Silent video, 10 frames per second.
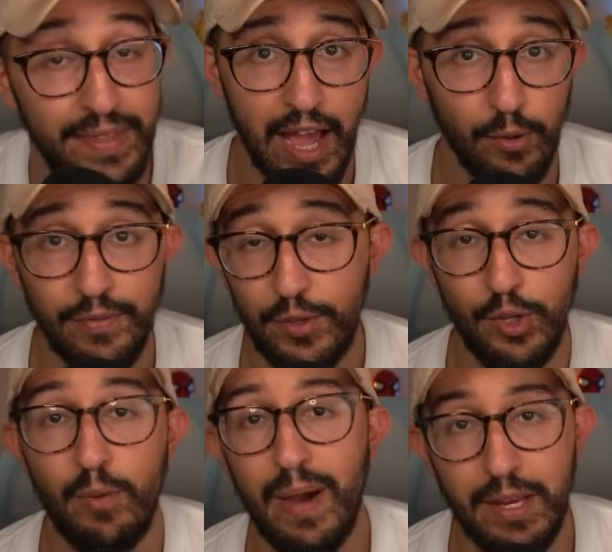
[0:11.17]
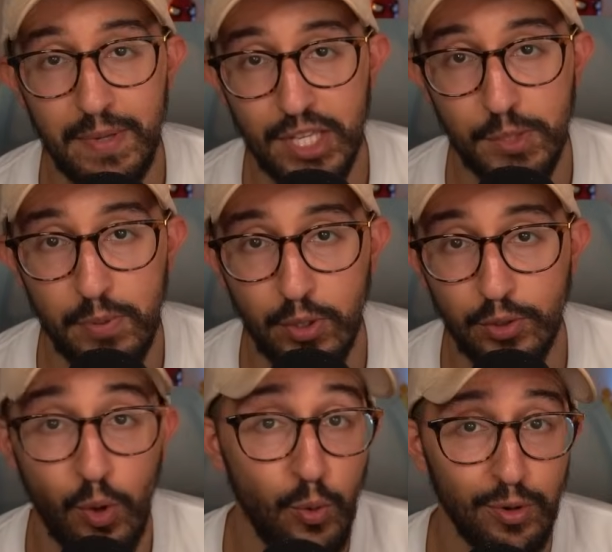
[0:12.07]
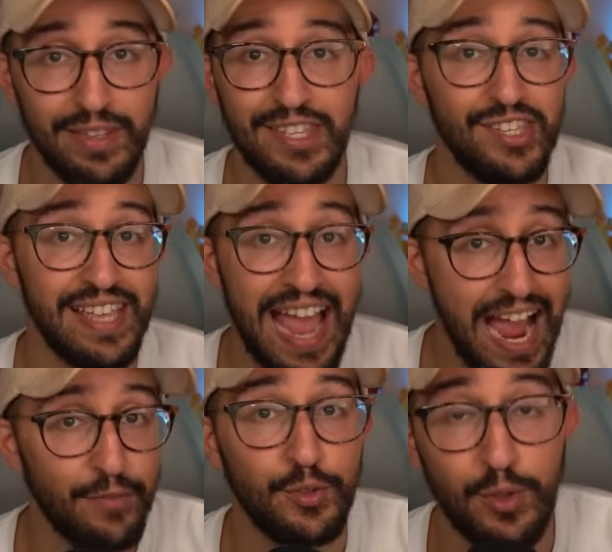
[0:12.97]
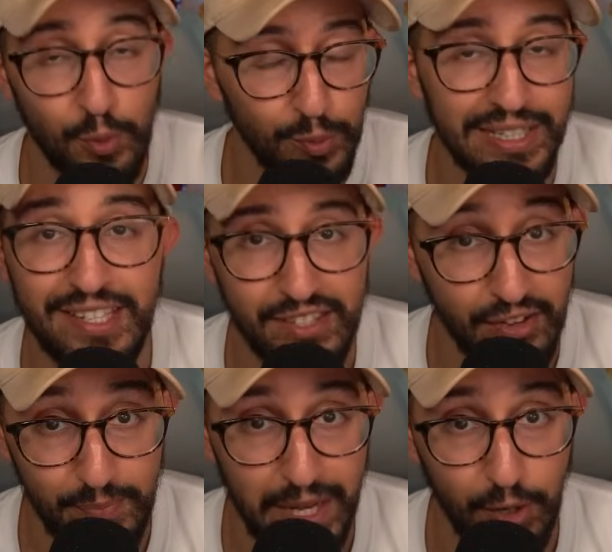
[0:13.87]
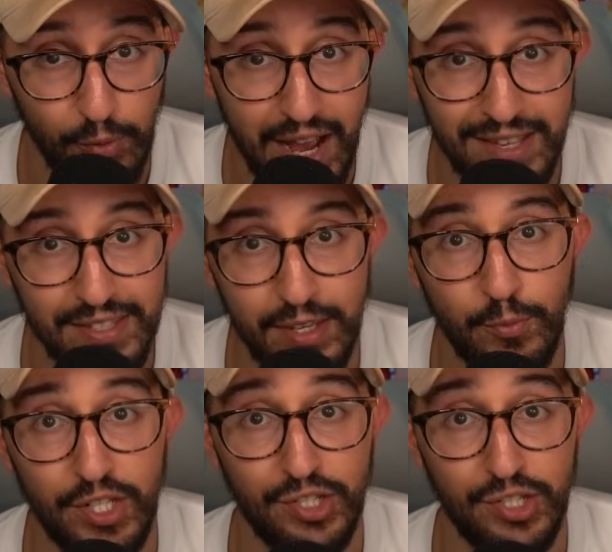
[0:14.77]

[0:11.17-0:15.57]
Now, if you don't mind being spoiled, or this is after the release of Mega Rising,